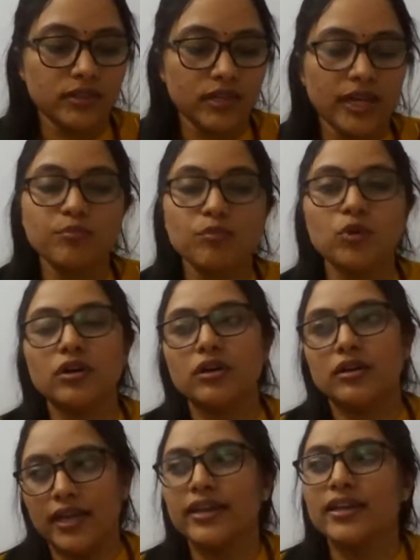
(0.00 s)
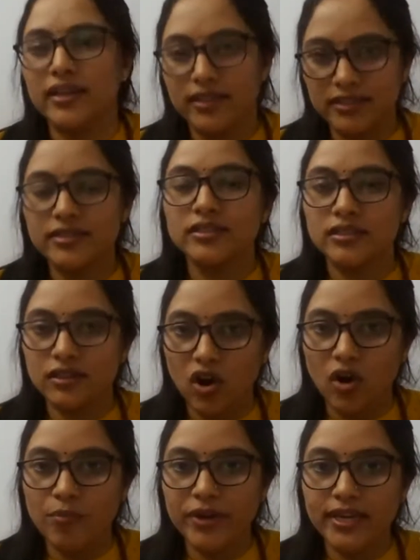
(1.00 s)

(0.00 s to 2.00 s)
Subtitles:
like it is common